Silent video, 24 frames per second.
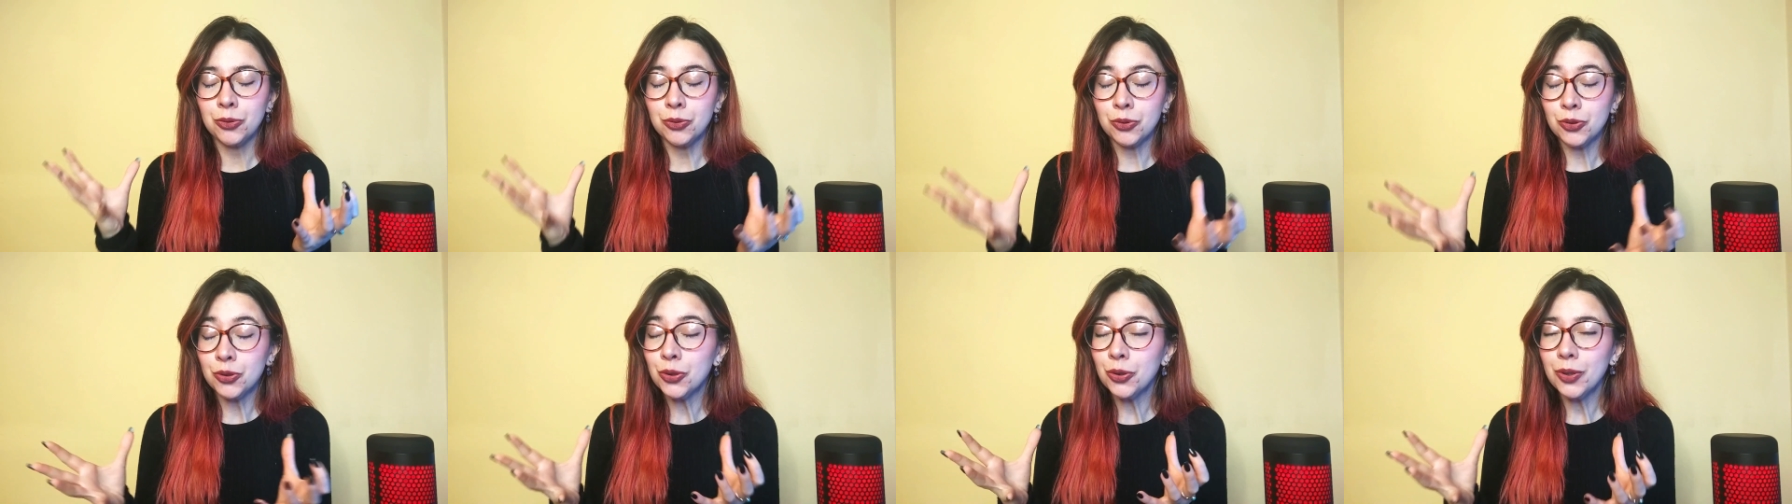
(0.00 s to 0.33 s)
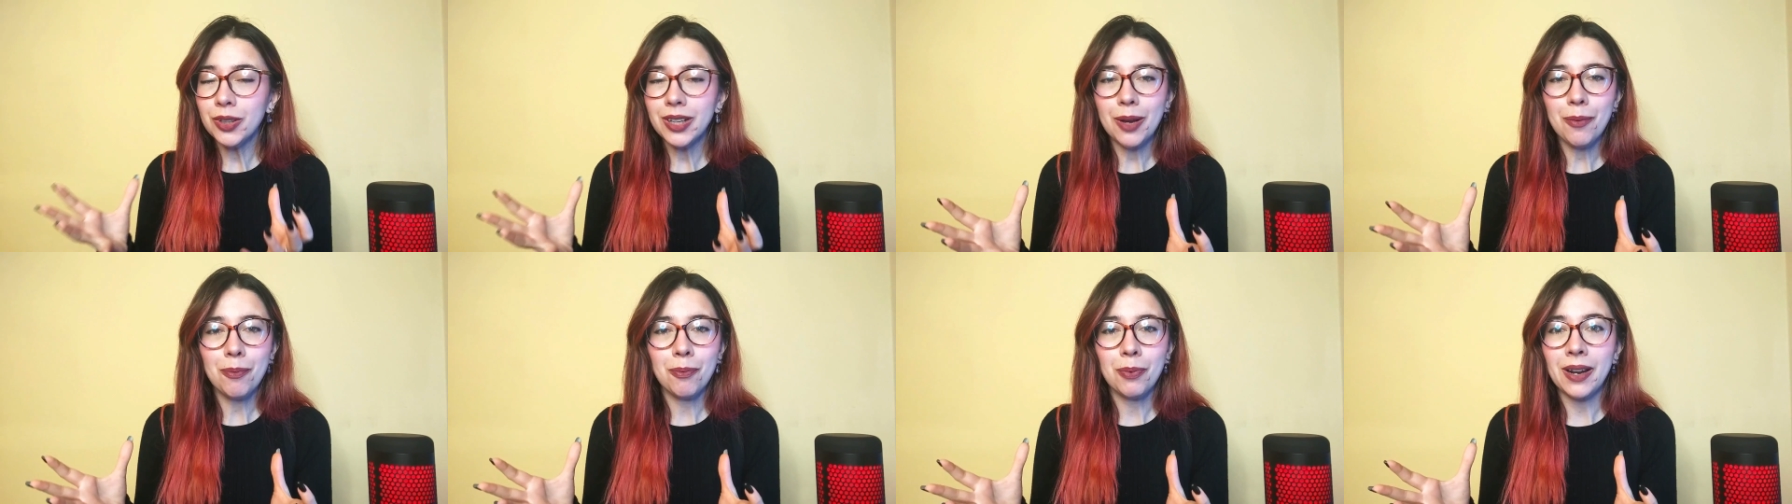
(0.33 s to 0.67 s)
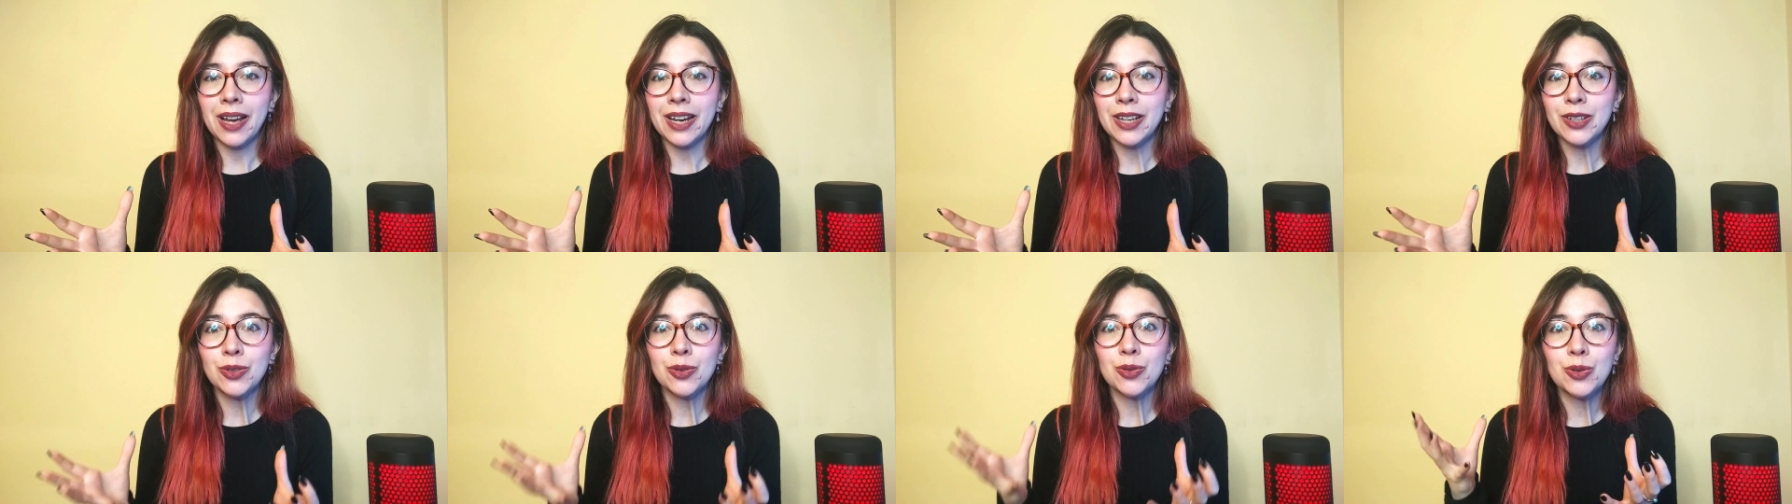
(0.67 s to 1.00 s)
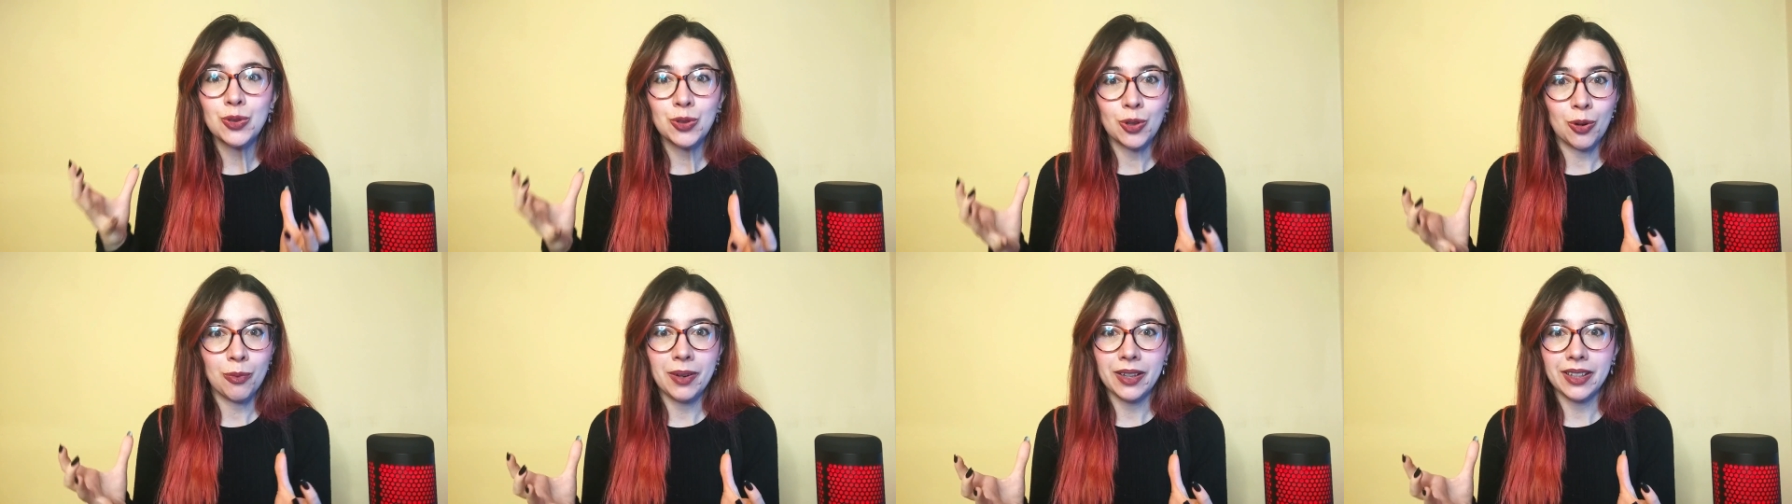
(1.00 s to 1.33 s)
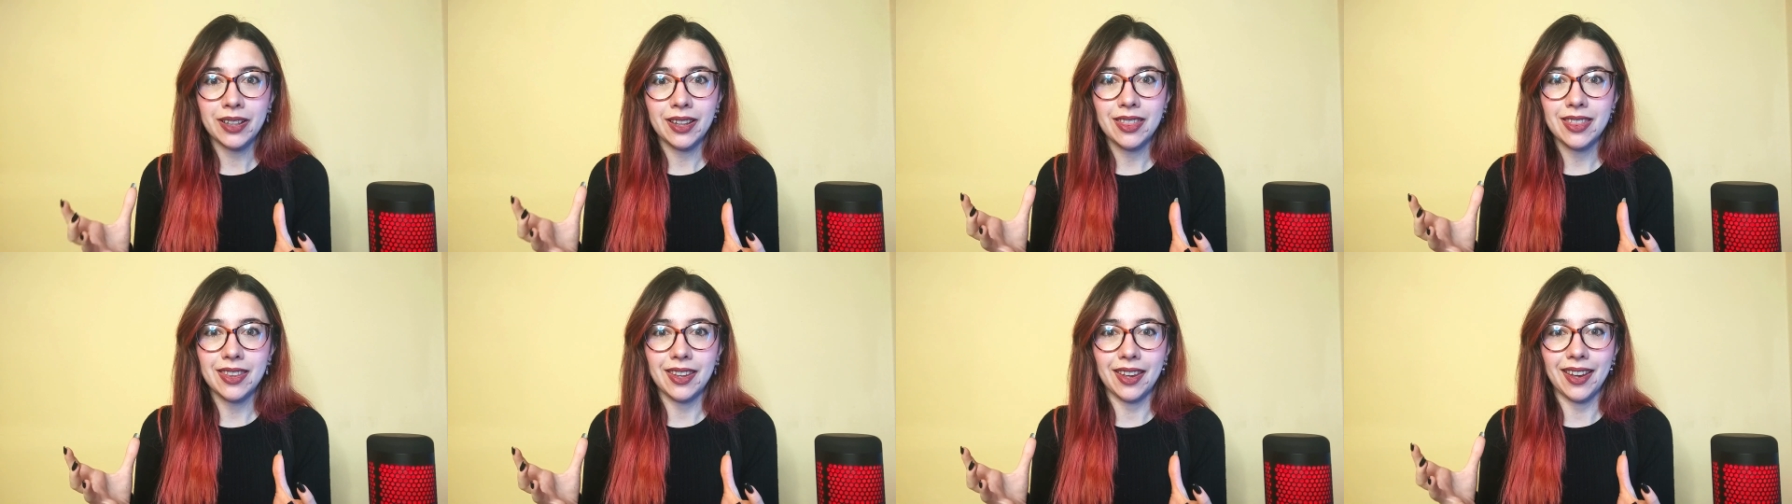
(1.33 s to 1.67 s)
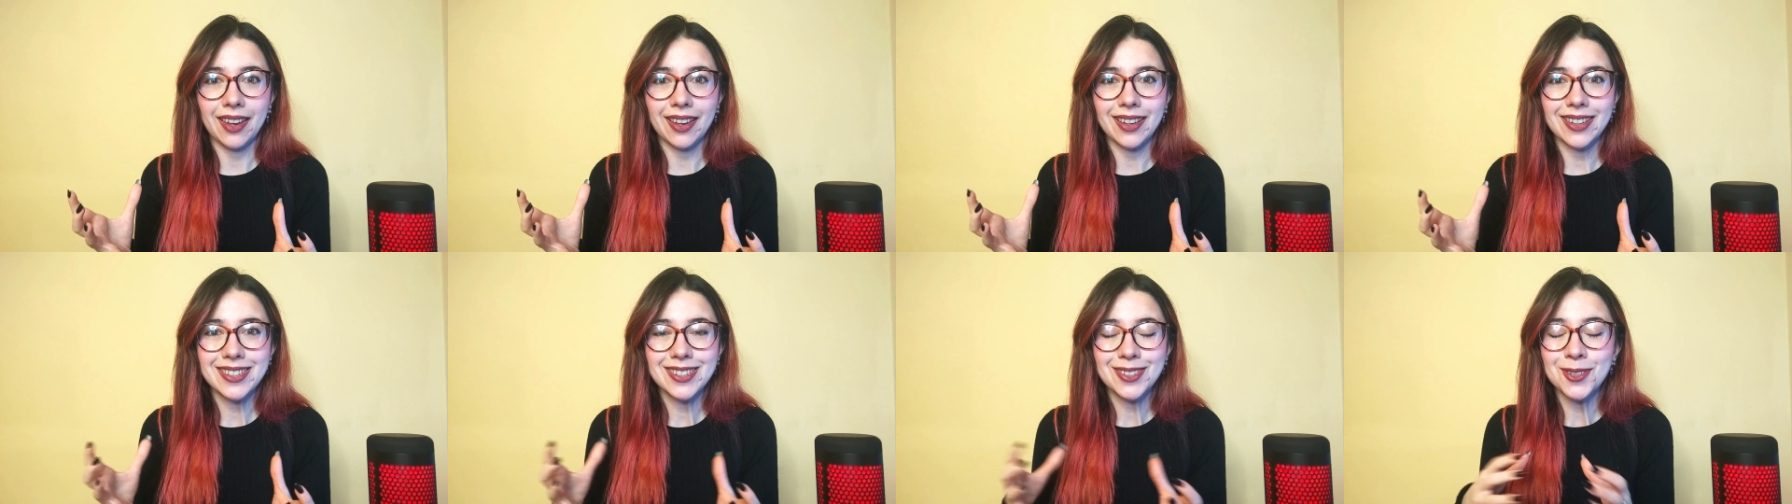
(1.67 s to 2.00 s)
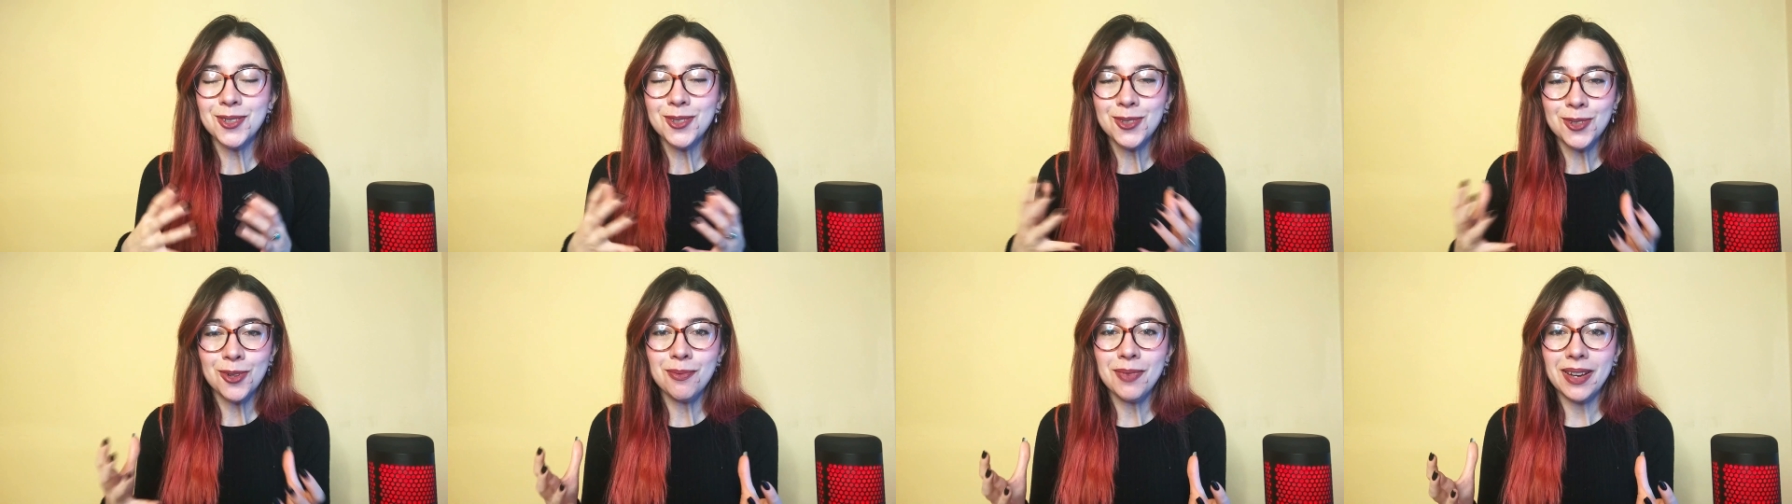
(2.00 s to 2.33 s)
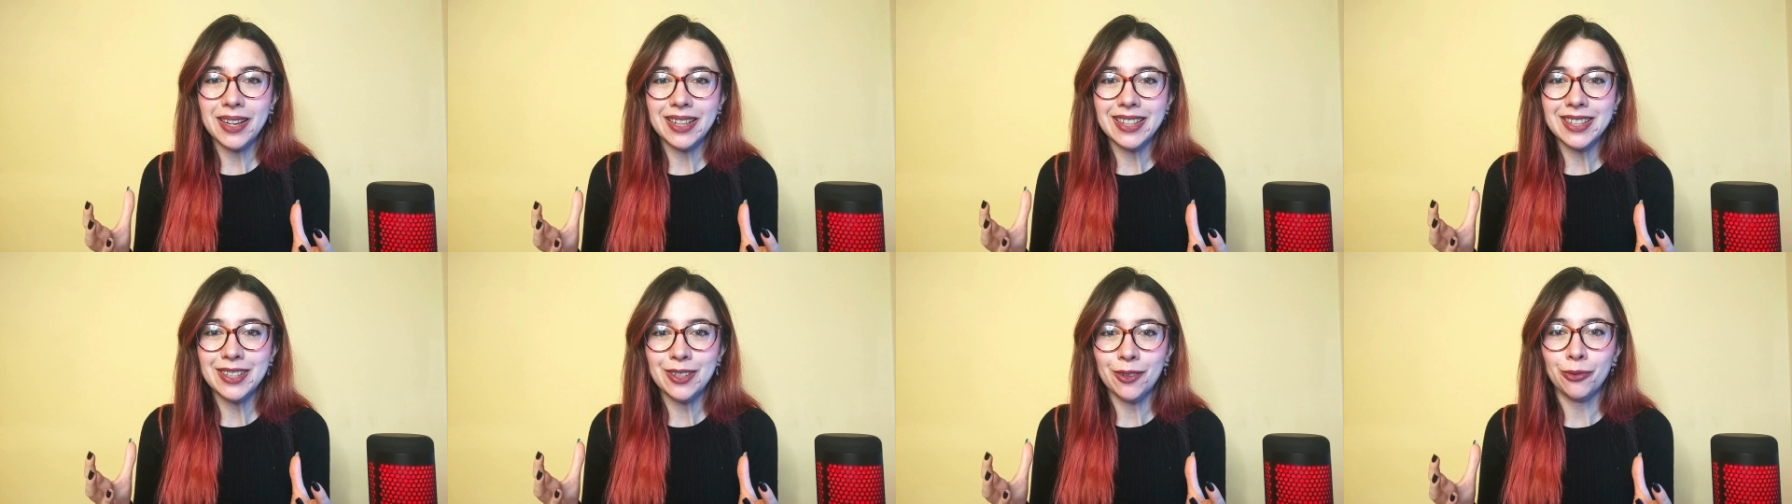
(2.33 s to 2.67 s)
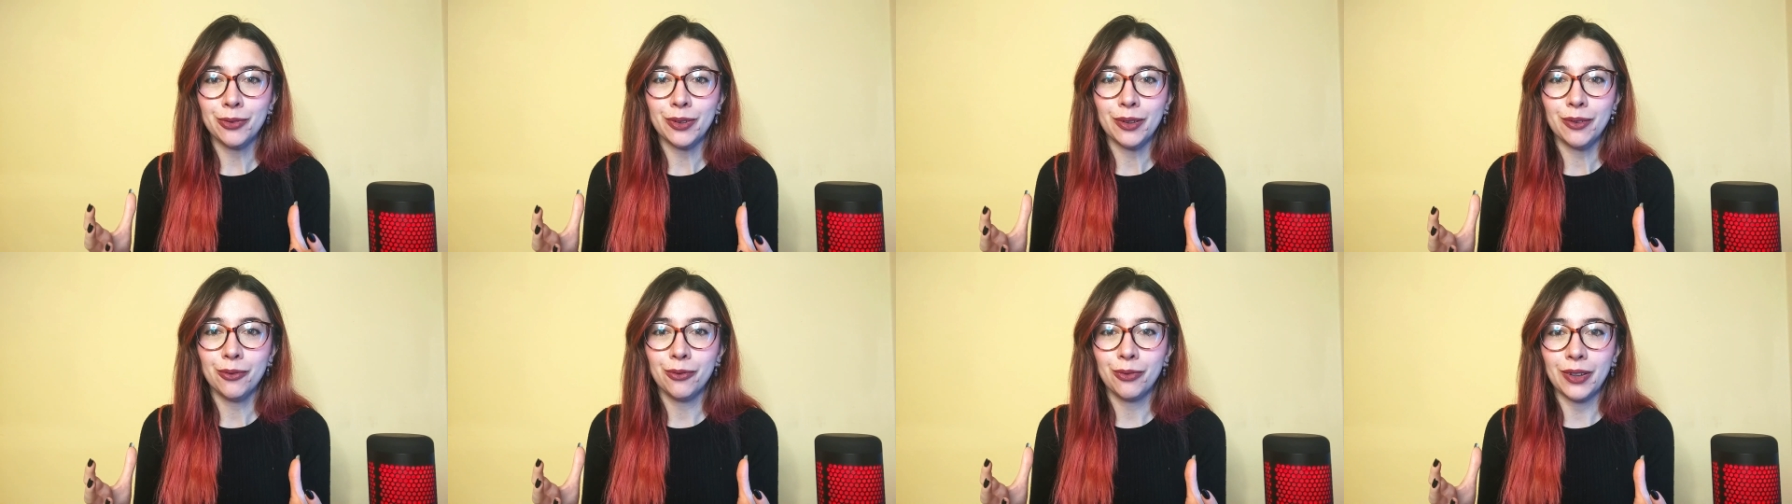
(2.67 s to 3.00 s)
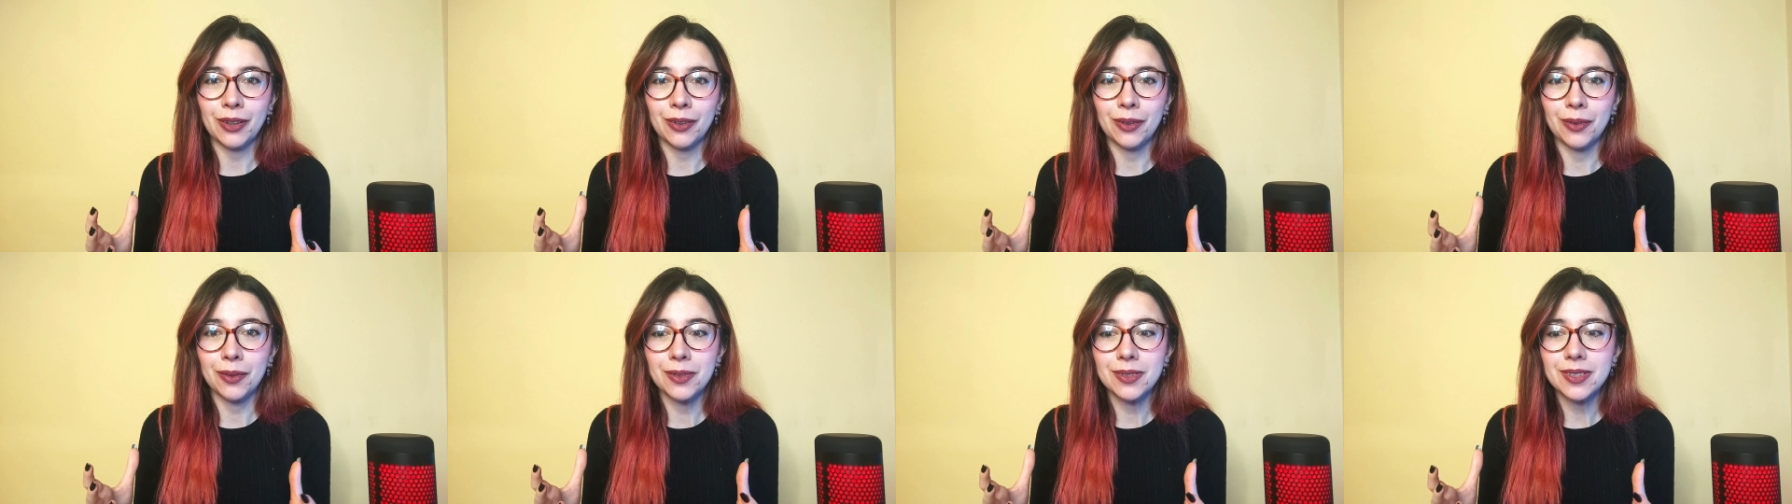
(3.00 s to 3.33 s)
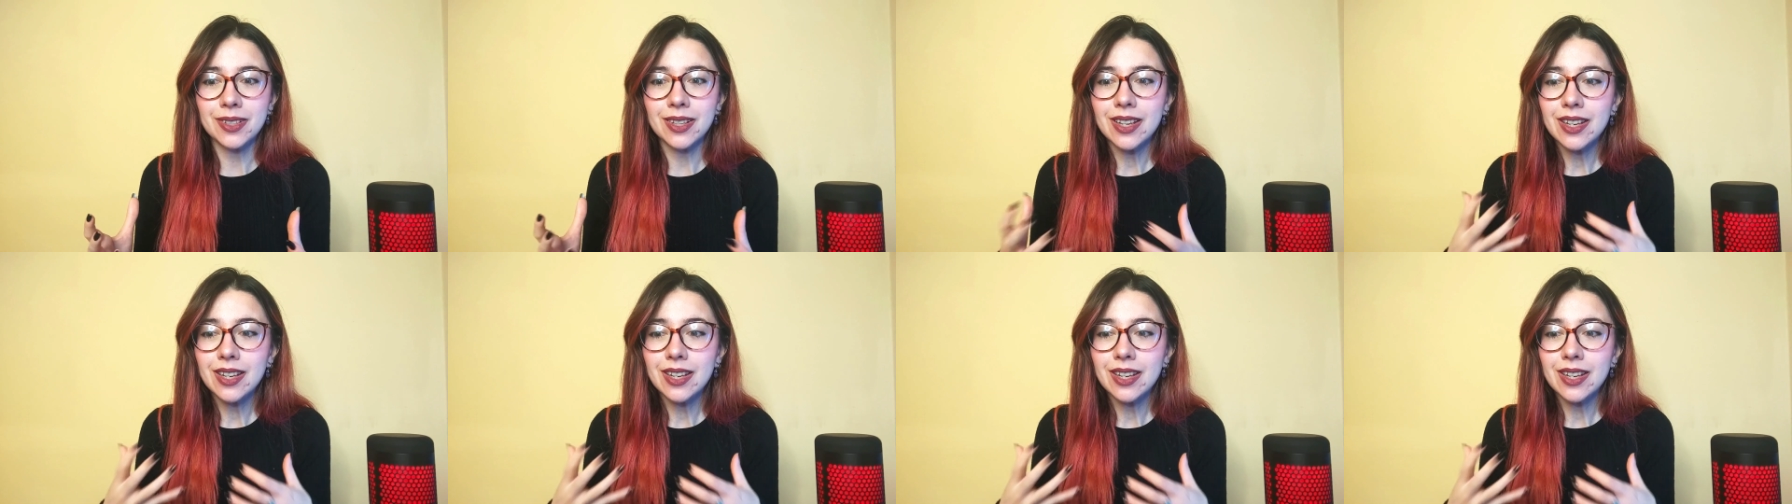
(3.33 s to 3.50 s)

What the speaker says: truly apply to so many things, to so many different fields.